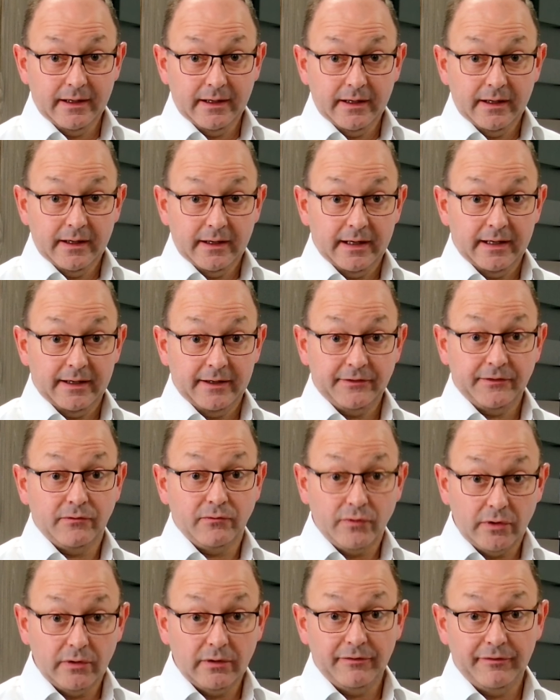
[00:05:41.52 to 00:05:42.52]
And as a
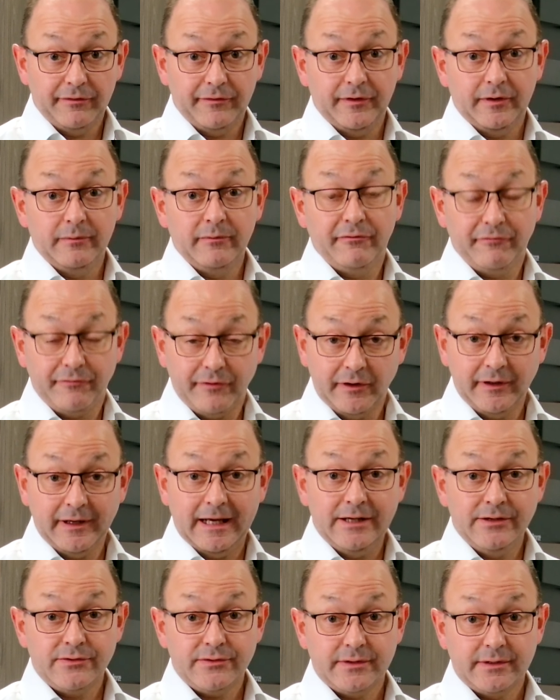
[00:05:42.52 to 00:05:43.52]
rule of thumb, front
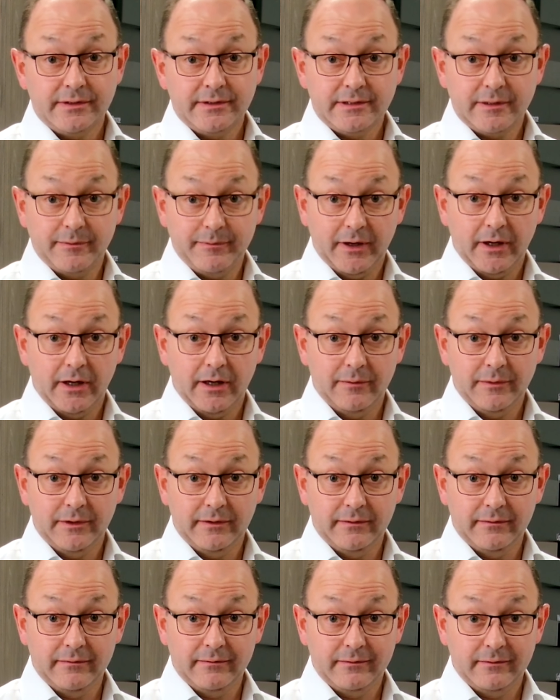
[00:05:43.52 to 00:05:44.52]
entrance apartment
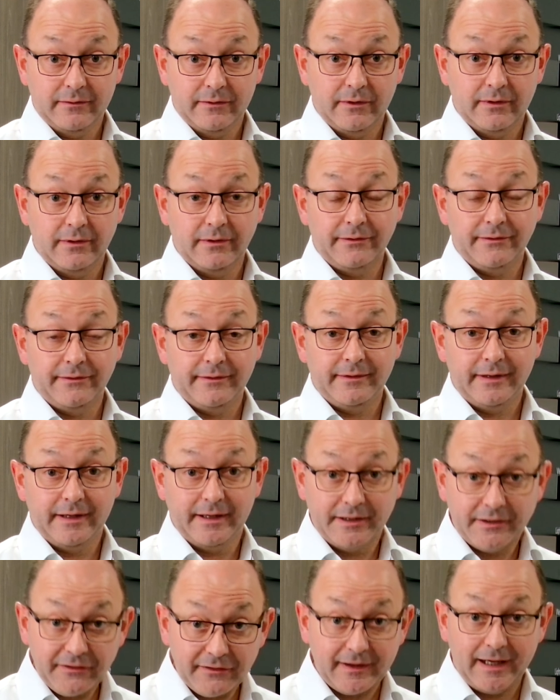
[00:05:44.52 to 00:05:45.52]
doors and
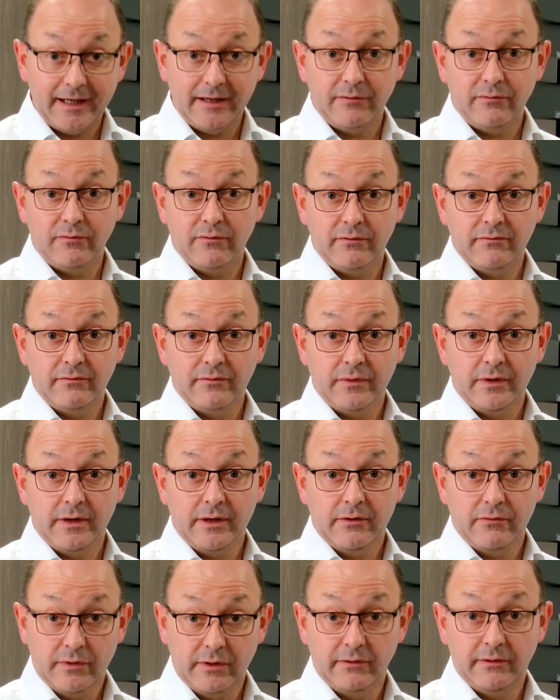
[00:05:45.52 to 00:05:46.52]
escape
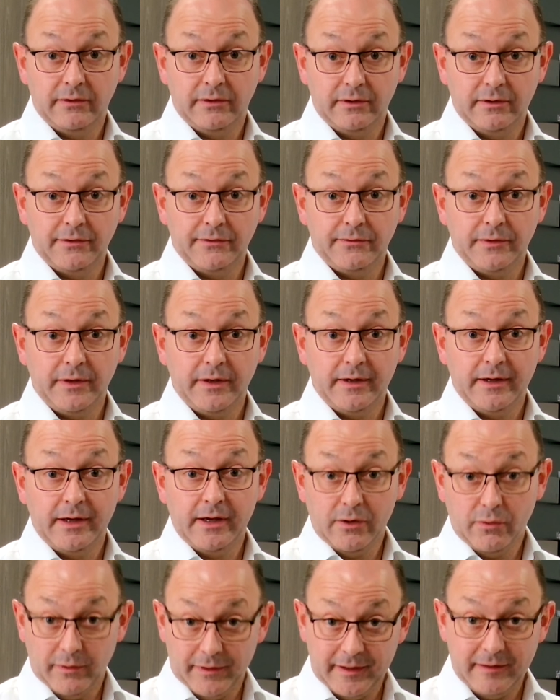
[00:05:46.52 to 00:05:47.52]
route doors
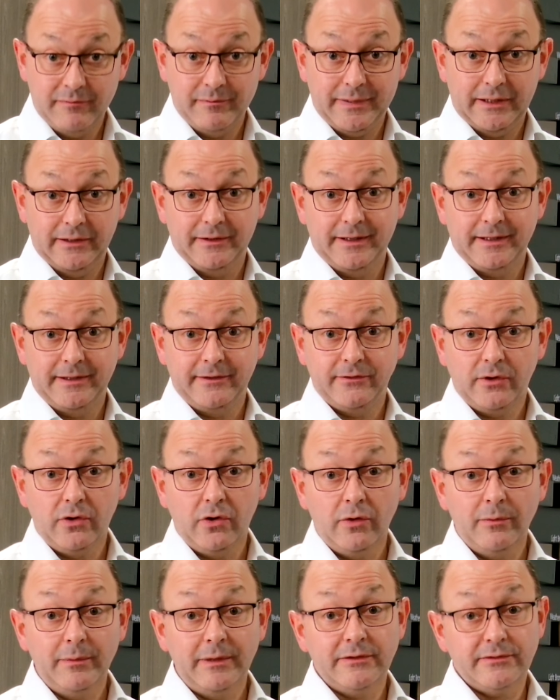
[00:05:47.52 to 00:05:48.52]
within buildings
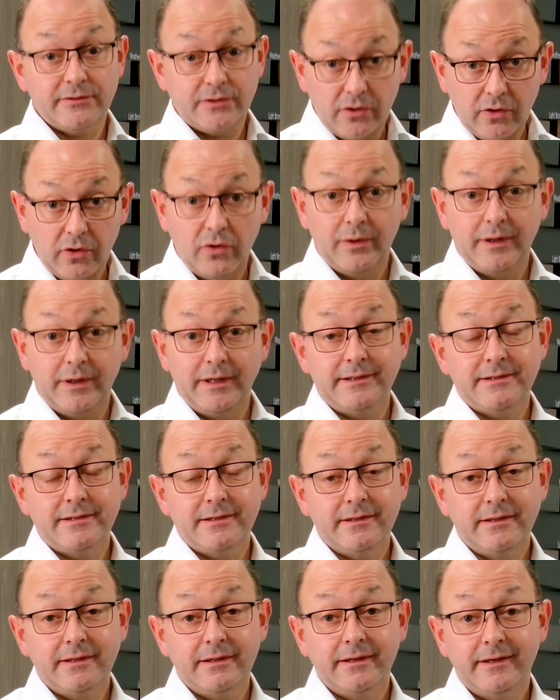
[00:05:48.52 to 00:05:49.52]
almost always
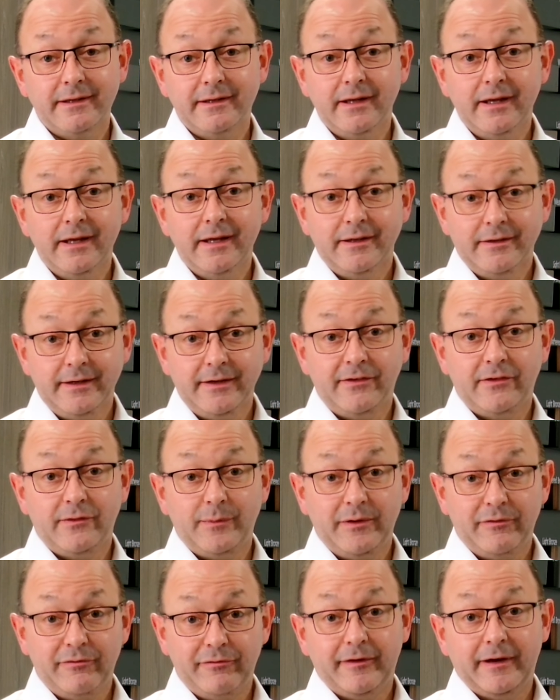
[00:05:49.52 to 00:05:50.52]
need to be
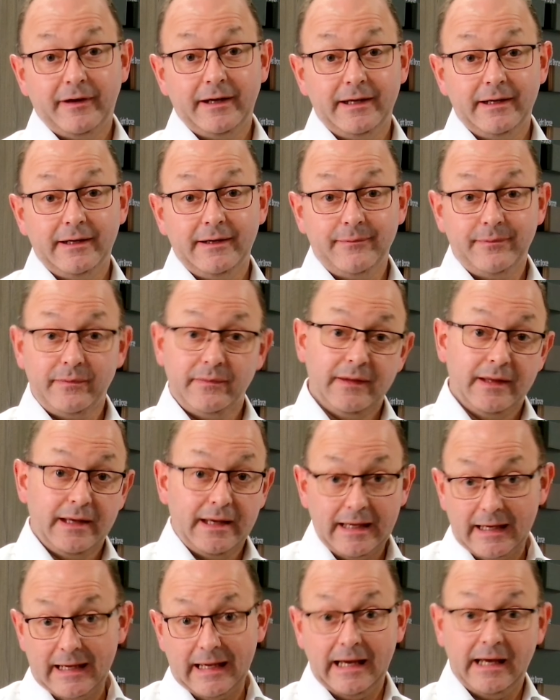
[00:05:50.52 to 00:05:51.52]
fire
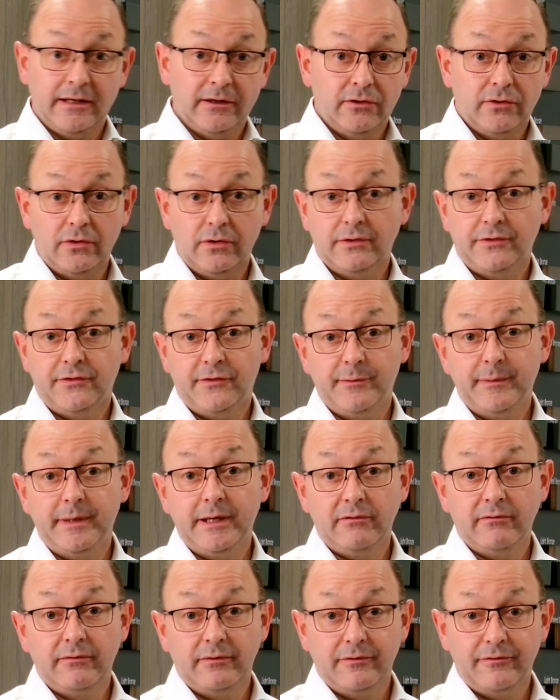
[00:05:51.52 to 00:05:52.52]
and or
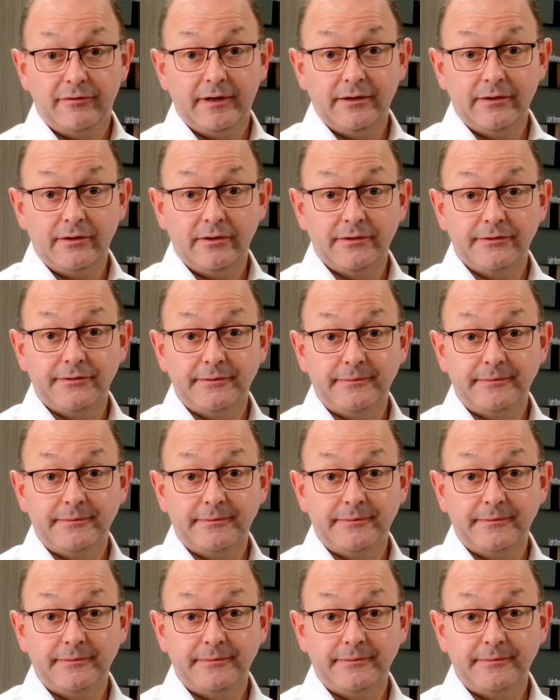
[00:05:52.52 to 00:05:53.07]
smoke fire doors.